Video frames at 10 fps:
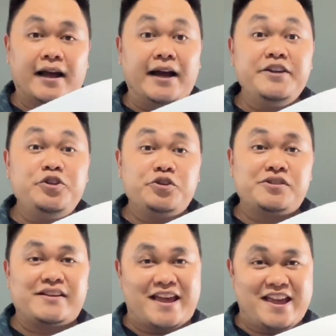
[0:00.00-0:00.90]
I
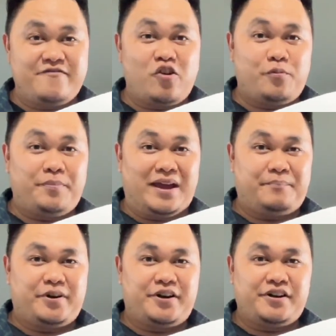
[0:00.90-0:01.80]
use A4
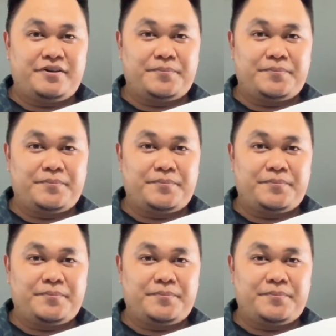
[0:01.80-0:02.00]
paper,